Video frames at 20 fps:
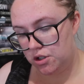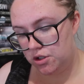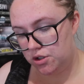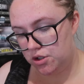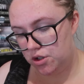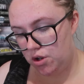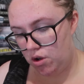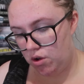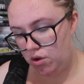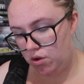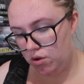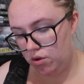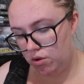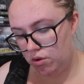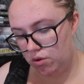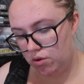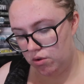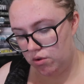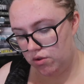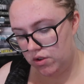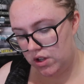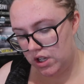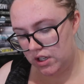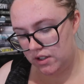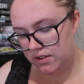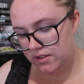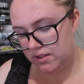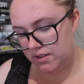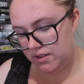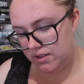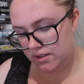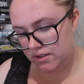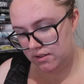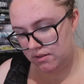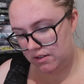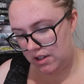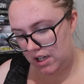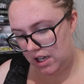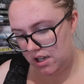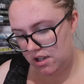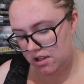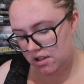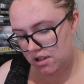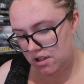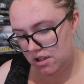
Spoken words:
to this thing.